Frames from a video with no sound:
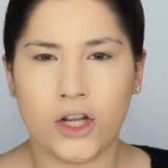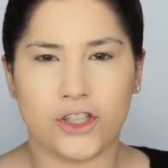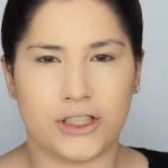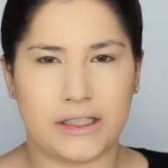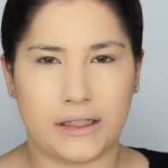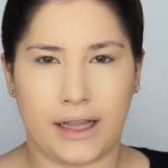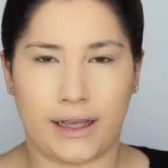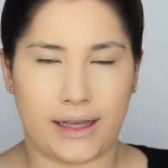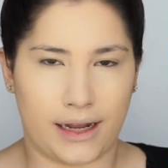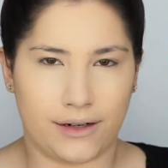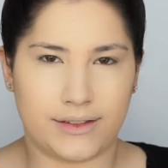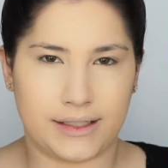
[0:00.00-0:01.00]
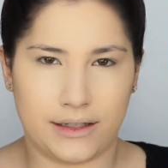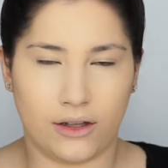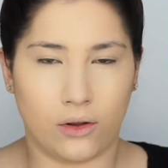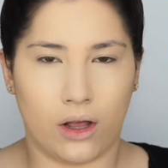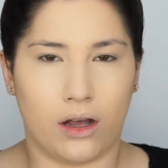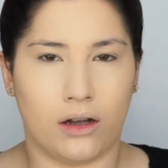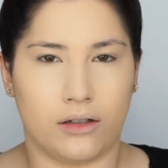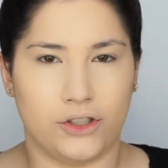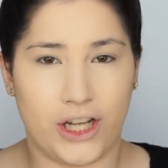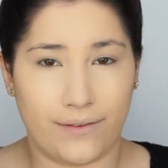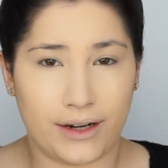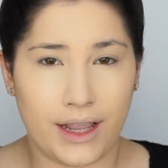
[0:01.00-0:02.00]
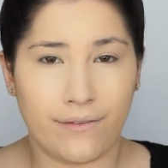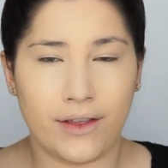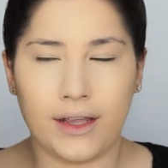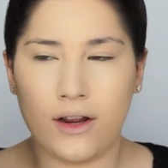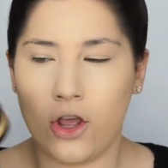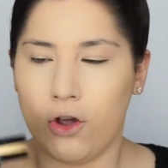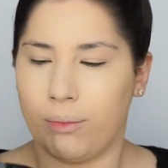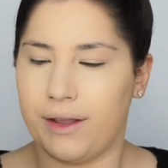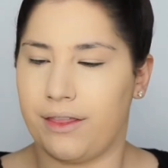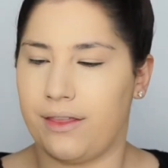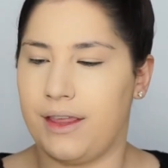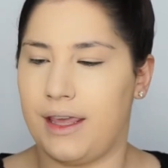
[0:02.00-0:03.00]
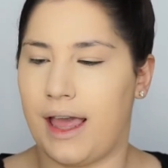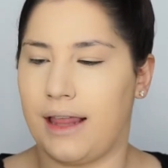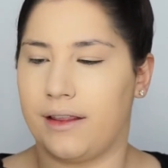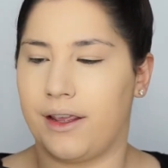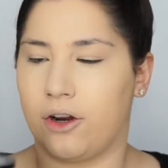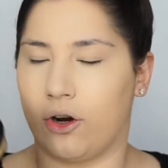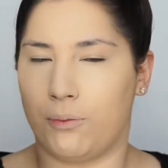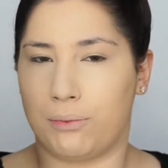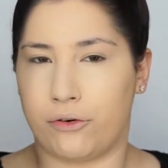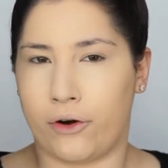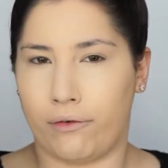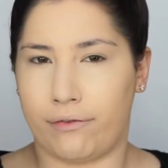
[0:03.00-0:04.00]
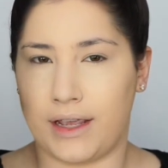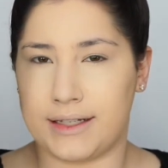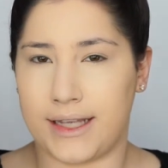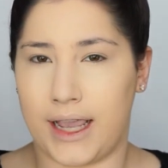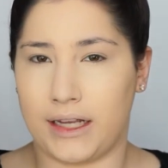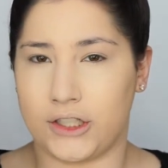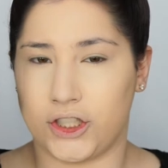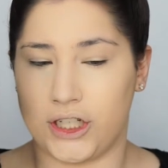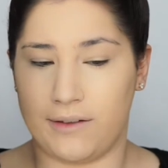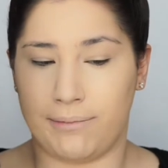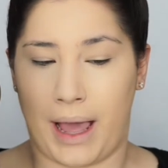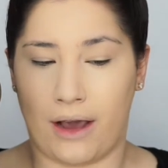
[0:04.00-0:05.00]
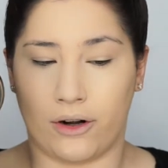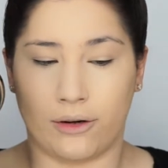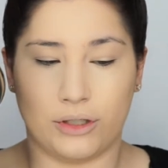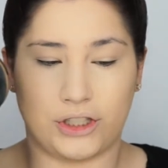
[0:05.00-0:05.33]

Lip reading: just to like kind of see the longevity of it with the LA Girl Pro Face HD powder,